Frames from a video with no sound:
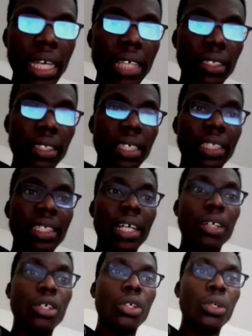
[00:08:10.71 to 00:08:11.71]
Yes, the
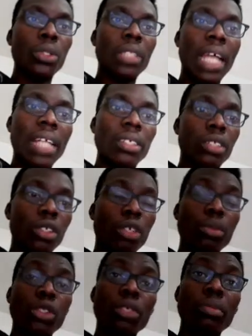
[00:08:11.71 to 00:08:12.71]
cell grows and
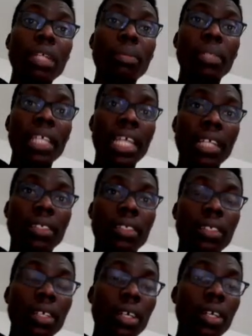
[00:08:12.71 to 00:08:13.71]
chromosome
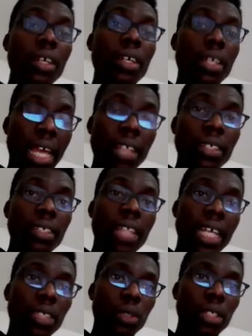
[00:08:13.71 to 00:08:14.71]
replicates.
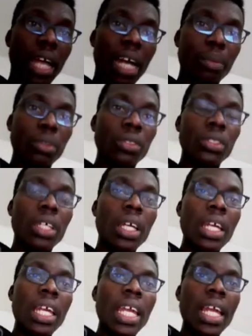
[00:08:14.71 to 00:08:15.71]
Yes, that's what happens.
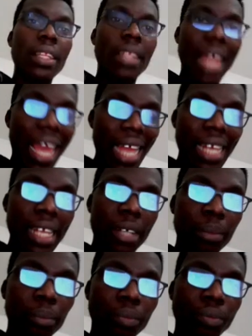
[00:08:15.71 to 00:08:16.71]

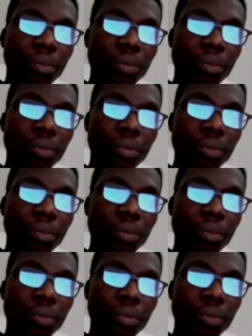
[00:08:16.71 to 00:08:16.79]
Then